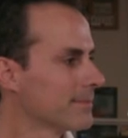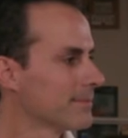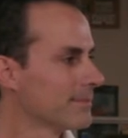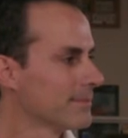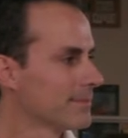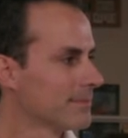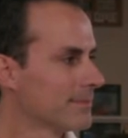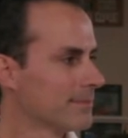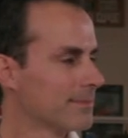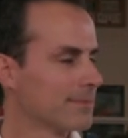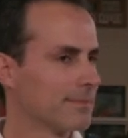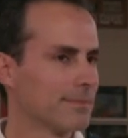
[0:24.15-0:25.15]

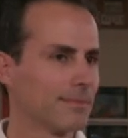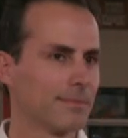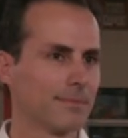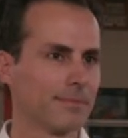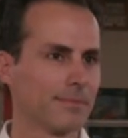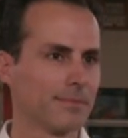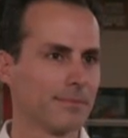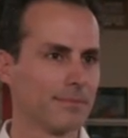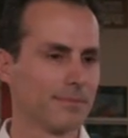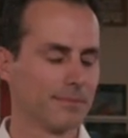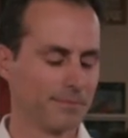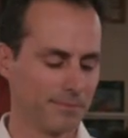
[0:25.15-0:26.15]

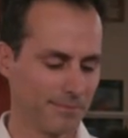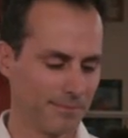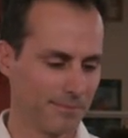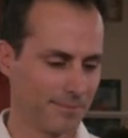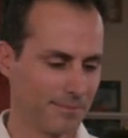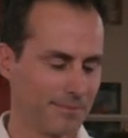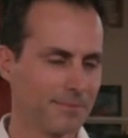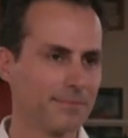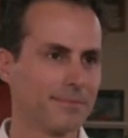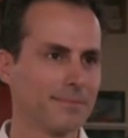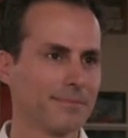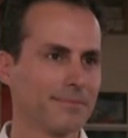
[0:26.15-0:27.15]

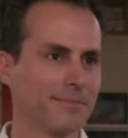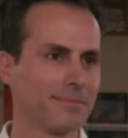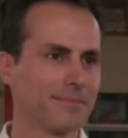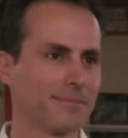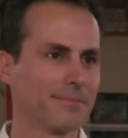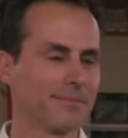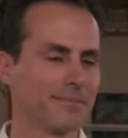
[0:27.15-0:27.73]
(not speaking)